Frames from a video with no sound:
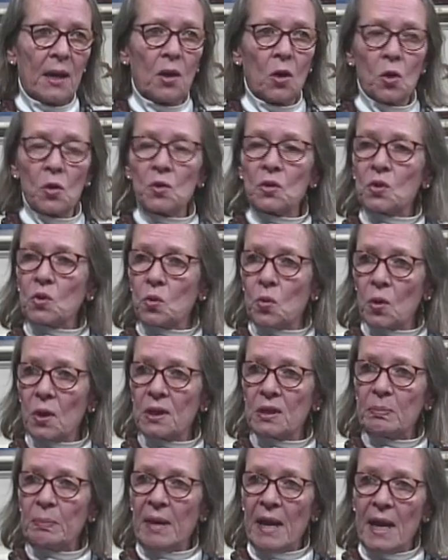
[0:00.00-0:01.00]
goes
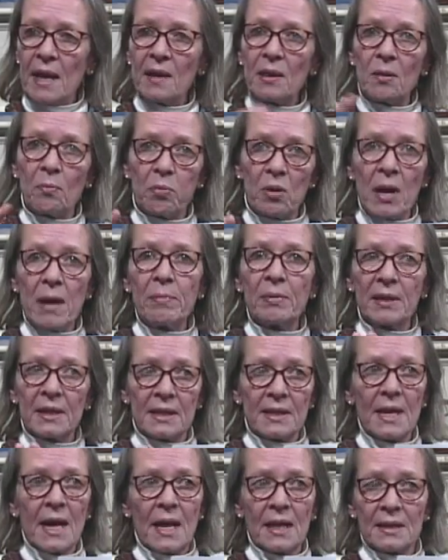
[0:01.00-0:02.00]
towards paying the property
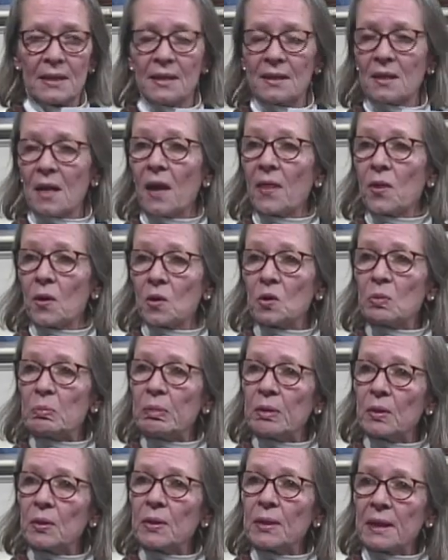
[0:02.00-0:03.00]
taxes on those
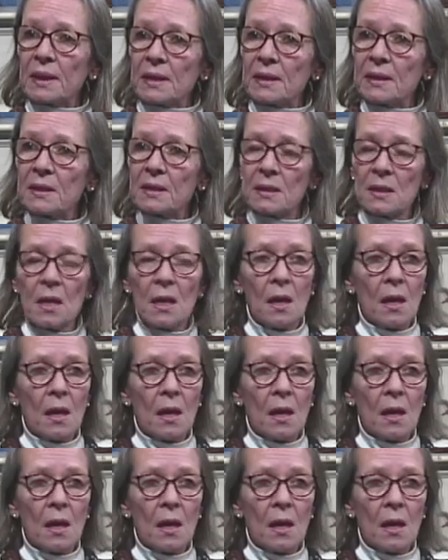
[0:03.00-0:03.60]
buildings,